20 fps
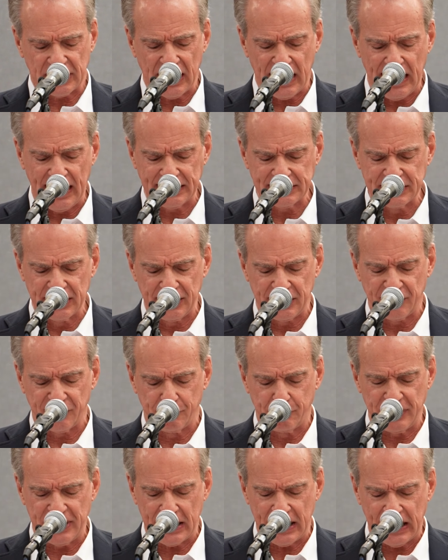
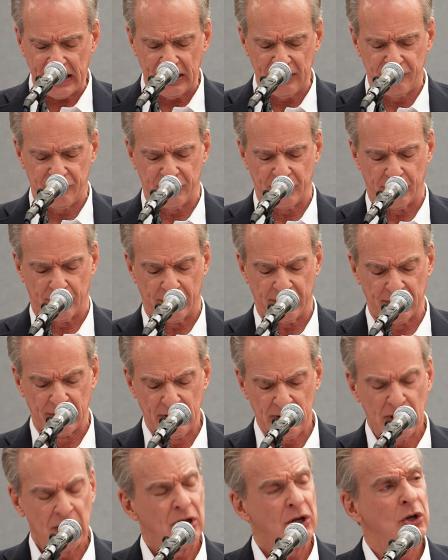cognitive behavior
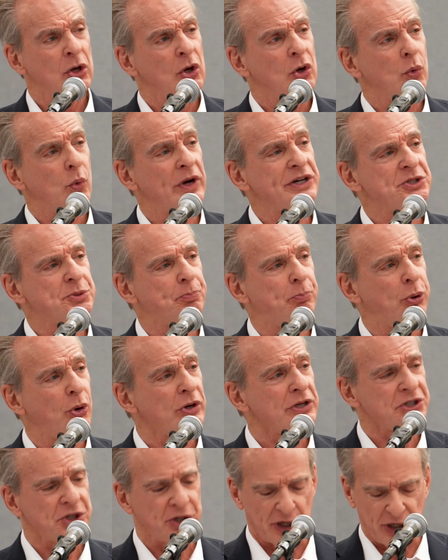which
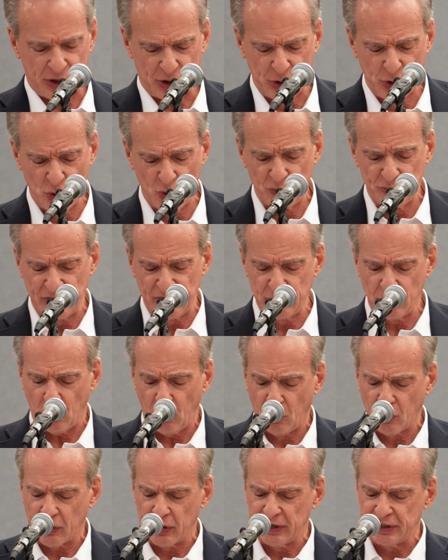push human
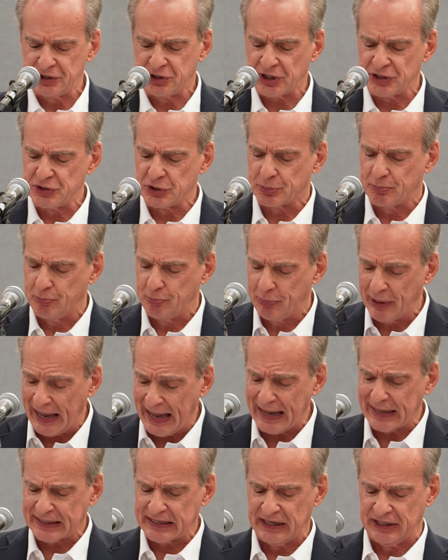origins
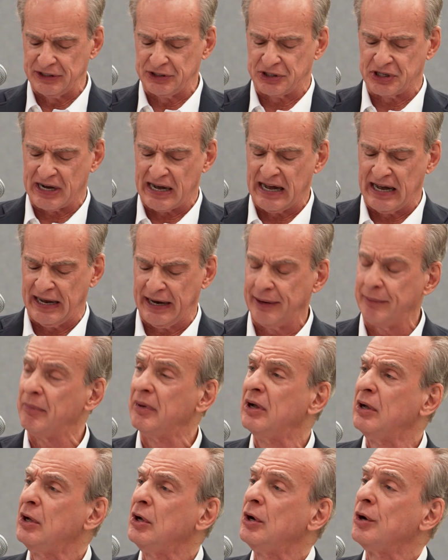back in
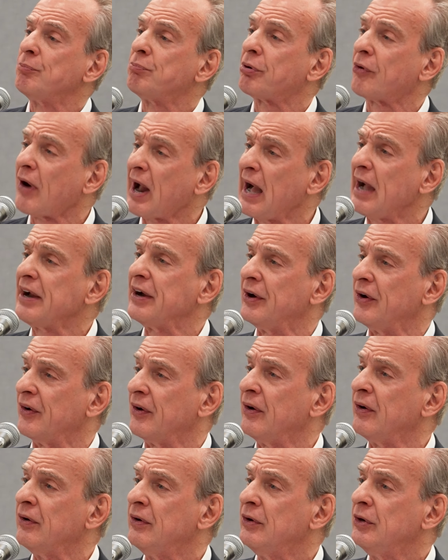time
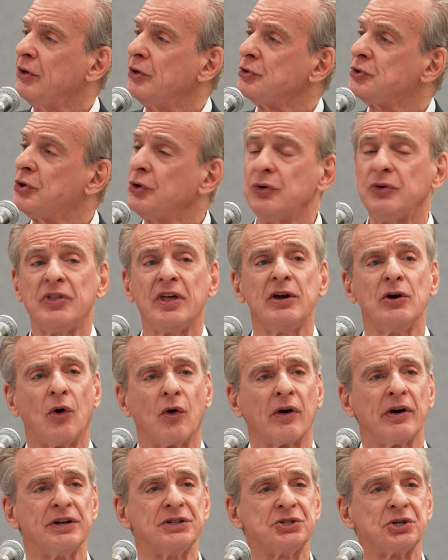prior to the
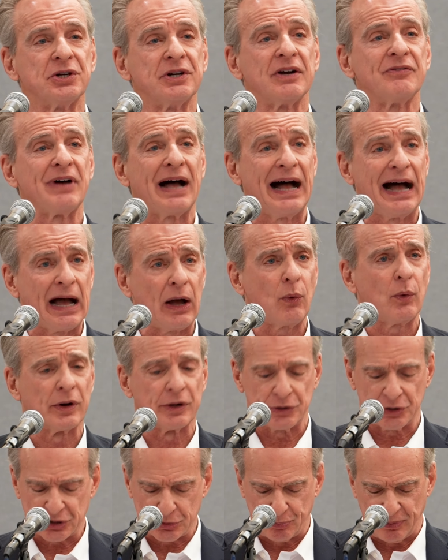origin of
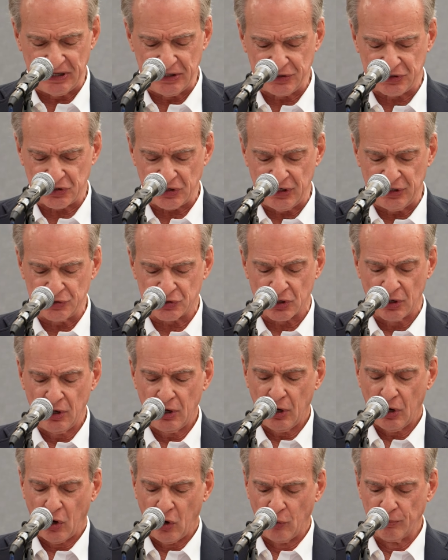our species,
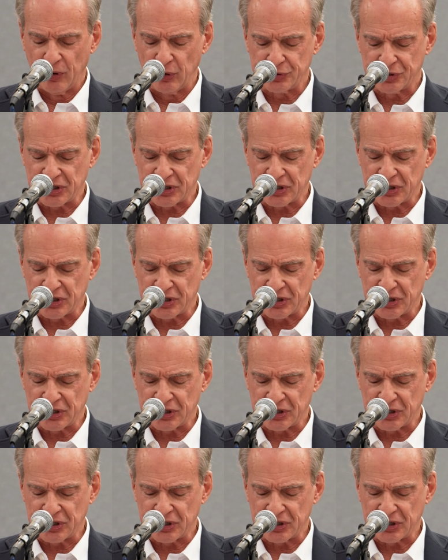Homo